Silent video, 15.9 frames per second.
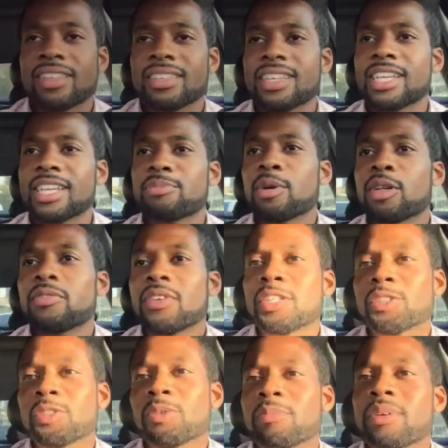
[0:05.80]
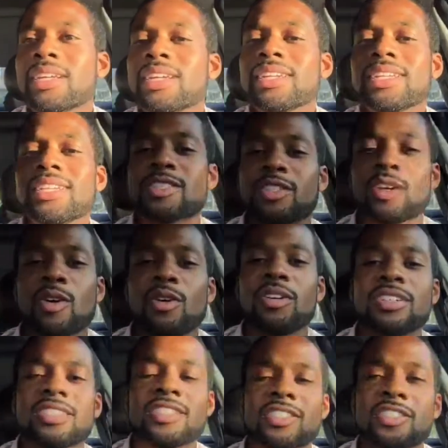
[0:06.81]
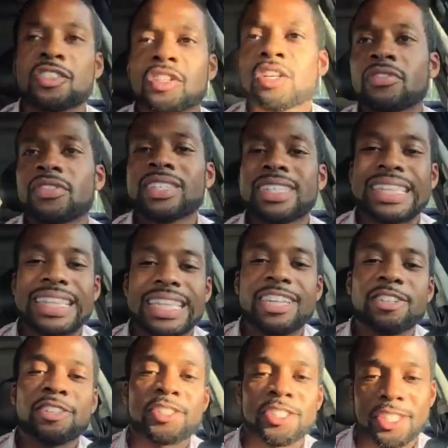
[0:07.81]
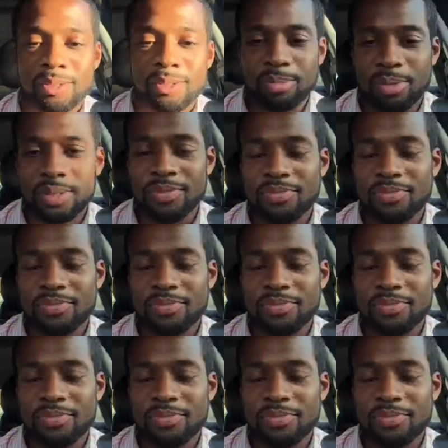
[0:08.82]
Today's Motivational Minute is on servant leadership.